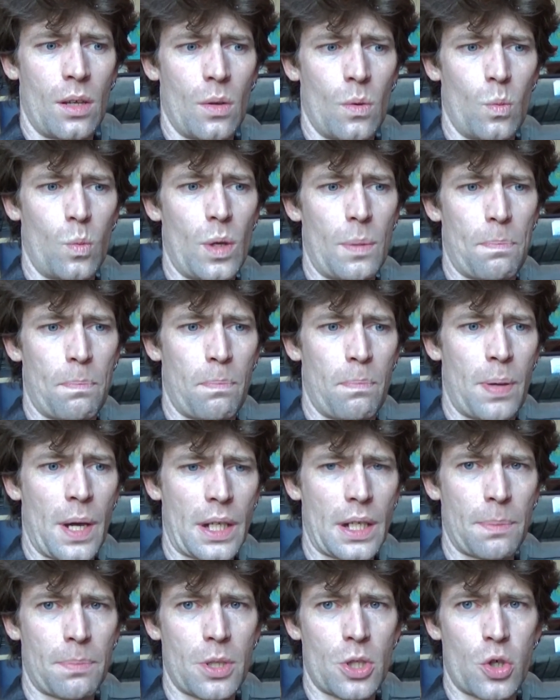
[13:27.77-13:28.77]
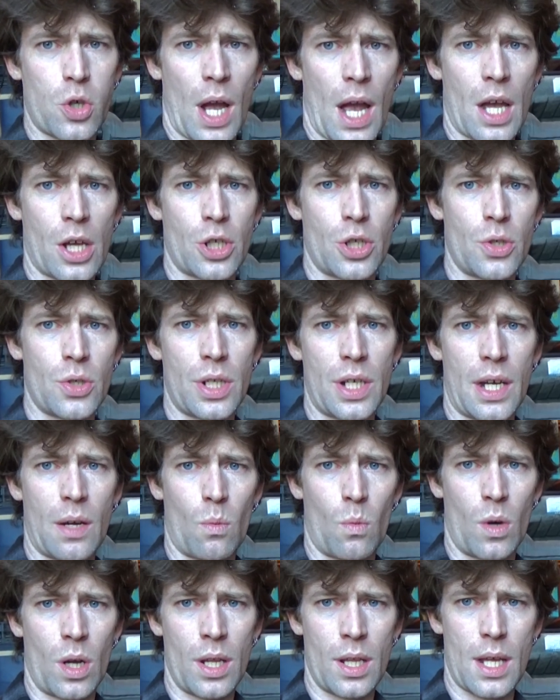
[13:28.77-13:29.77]
We picked up the trash using
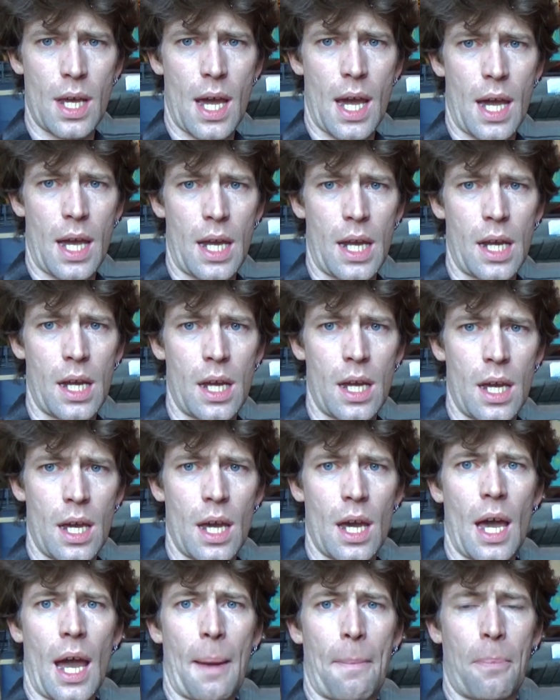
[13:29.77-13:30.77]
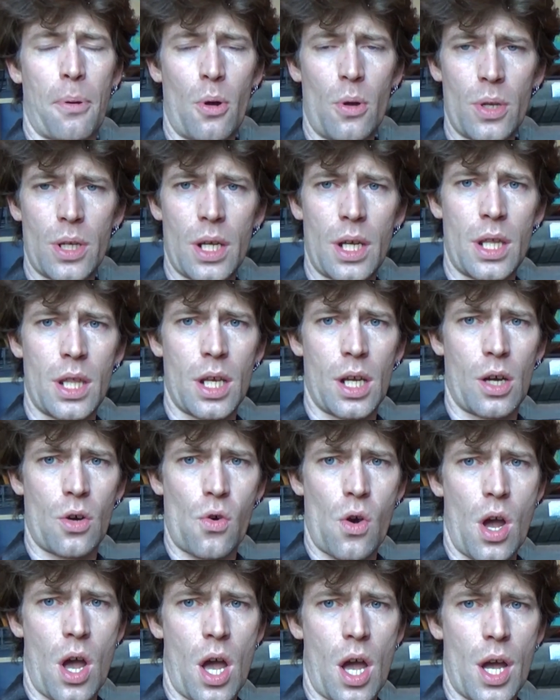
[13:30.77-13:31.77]
it one day. I pulled it in the
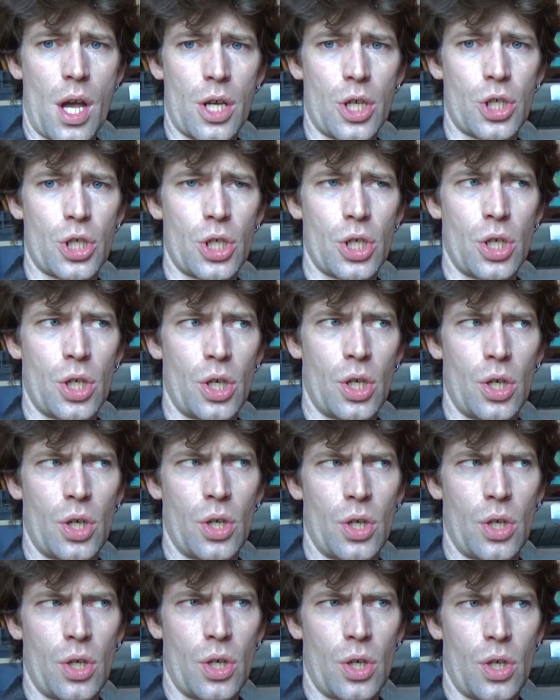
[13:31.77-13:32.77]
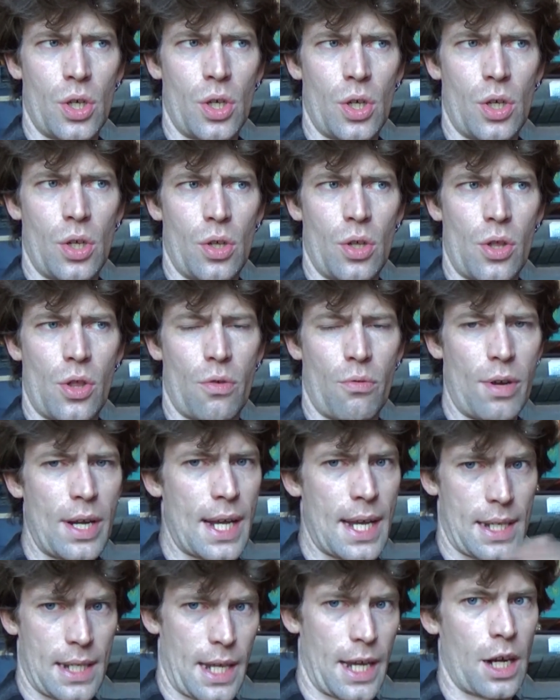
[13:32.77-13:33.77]
garage. 3
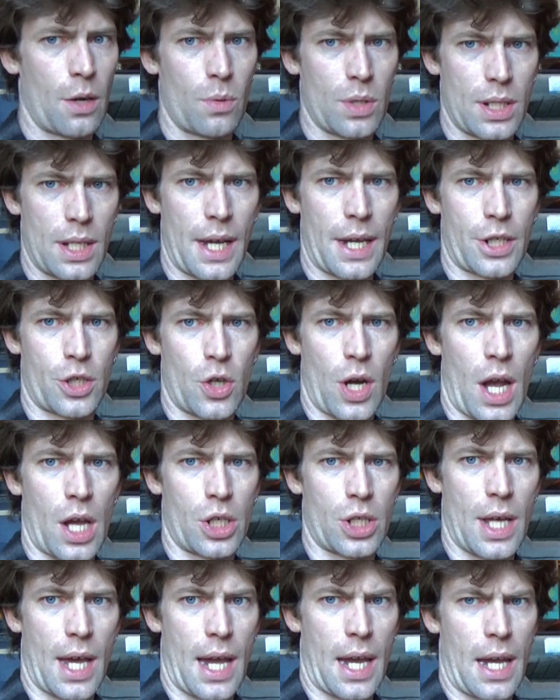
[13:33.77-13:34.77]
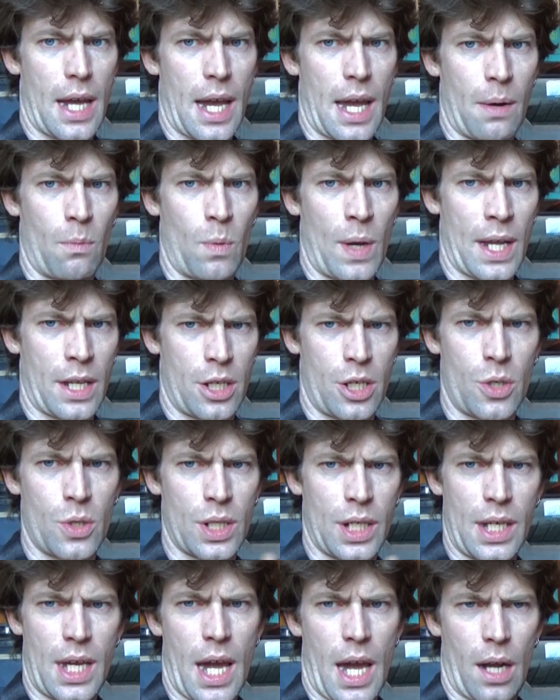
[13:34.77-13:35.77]
days later was the next trash day, and we had to
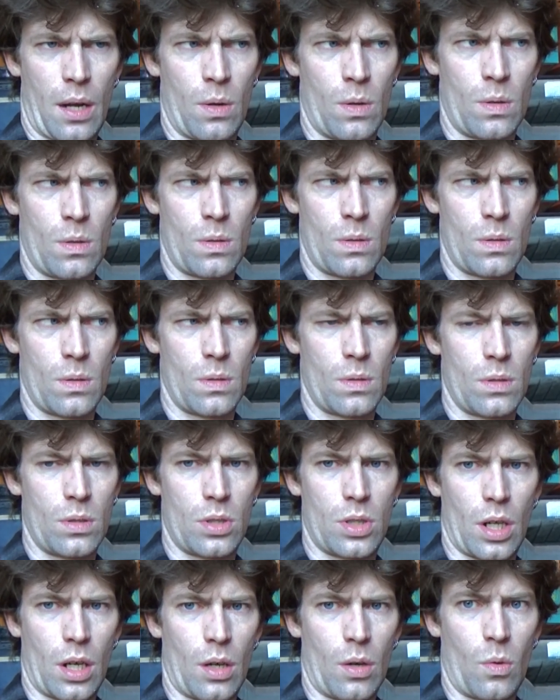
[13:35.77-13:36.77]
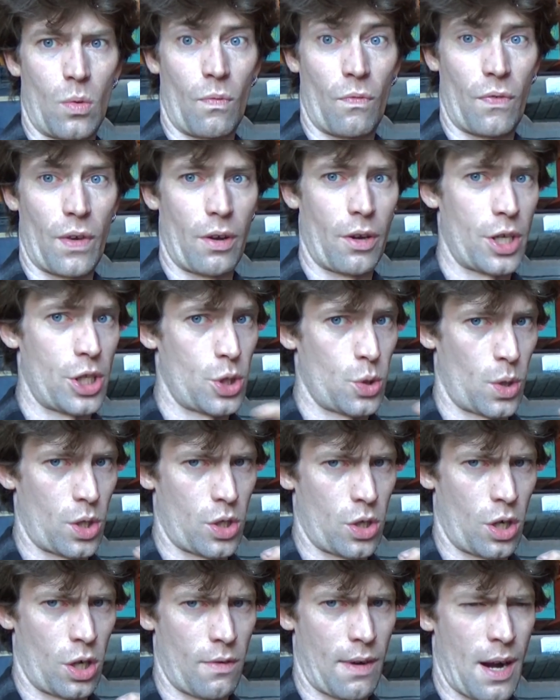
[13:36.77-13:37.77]
use it again. So very
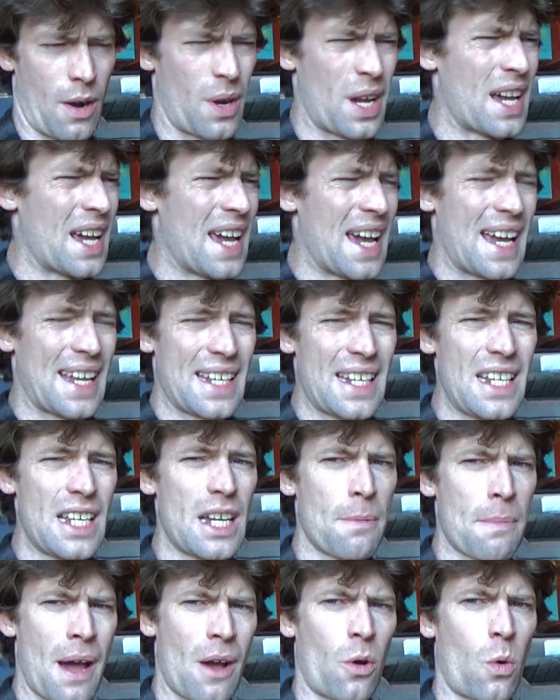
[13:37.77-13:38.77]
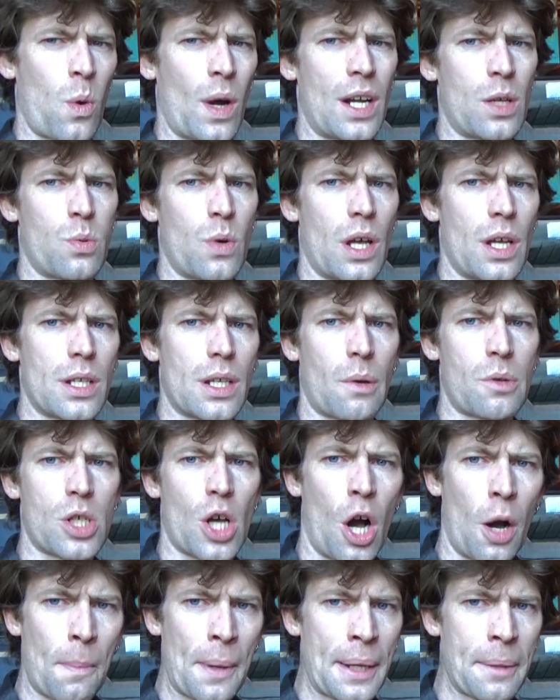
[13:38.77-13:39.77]
short turnaround. It didn't come out quite as well as I was
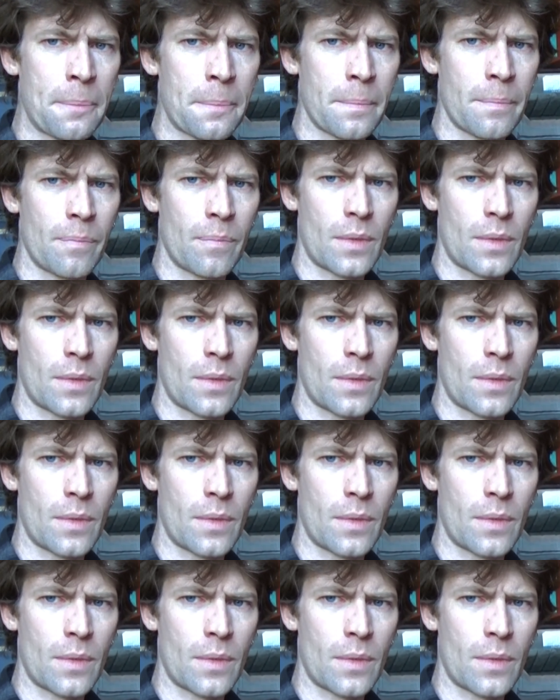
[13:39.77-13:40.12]
hoping.